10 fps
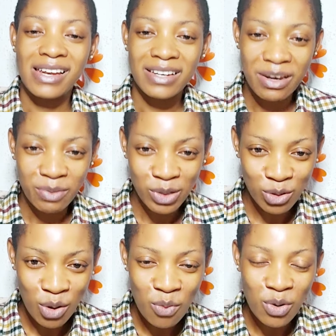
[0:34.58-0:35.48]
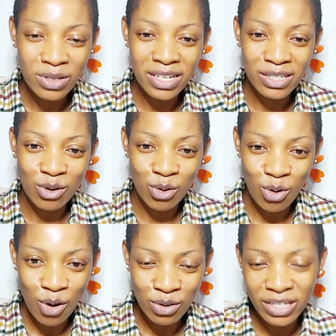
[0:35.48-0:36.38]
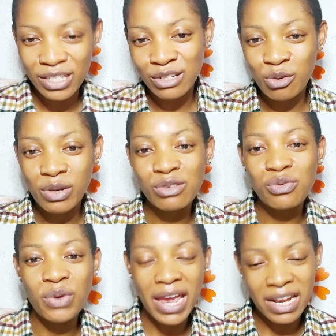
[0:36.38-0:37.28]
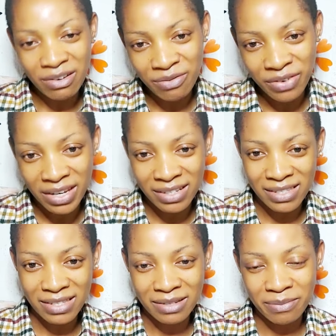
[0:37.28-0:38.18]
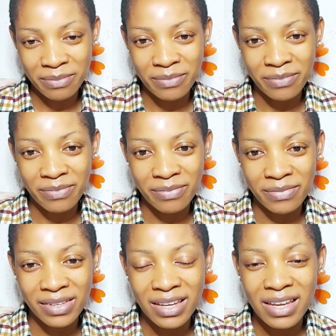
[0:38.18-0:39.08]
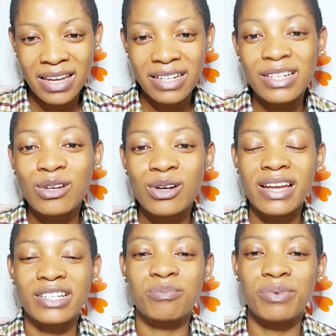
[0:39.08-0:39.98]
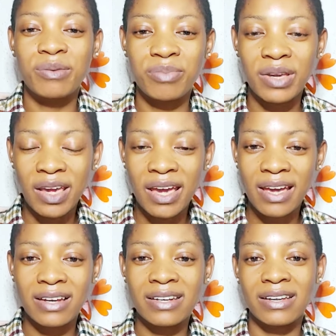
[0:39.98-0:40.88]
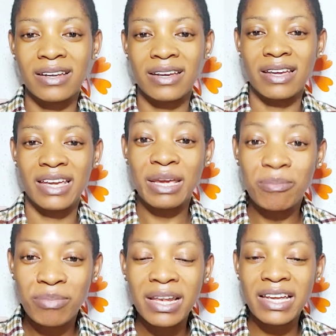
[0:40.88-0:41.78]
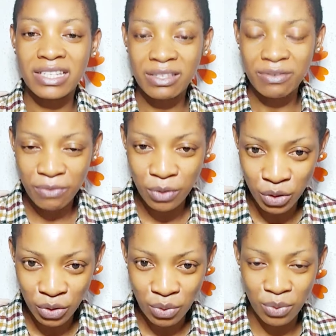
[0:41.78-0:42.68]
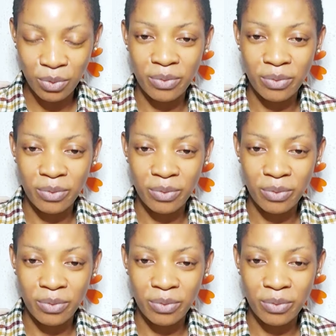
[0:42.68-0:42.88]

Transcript: There is someone that the Lord is going to elevate. The Lord has prepared a place for you.